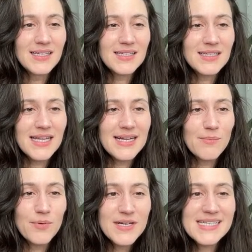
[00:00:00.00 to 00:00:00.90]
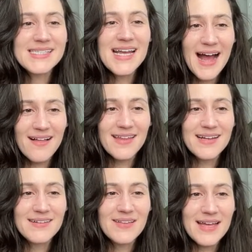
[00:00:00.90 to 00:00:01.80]
Like a priest, yeah,
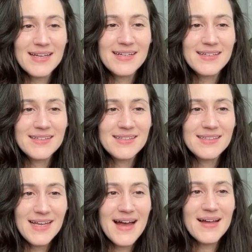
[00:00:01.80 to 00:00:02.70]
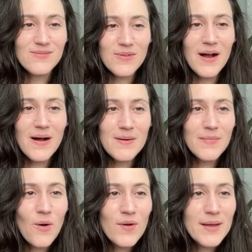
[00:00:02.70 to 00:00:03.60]
yeah.
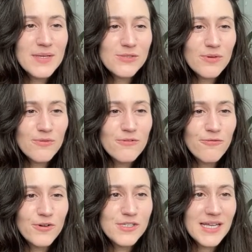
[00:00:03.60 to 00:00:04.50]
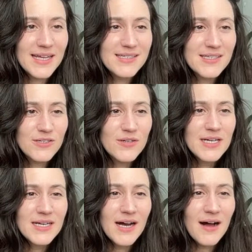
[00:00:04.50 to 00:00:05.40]
Oh, and I missed what Runeforge said too.
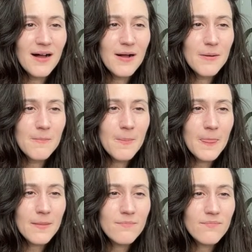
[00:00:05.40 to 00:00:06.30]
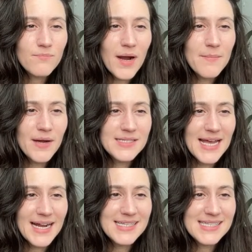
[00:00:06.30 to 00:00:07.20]
Primary
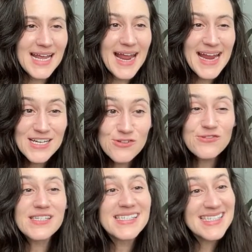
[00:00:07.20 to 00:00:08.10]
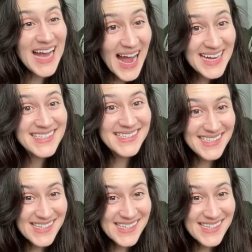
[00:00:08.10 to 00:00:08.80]
antagonist, an angel disguised as an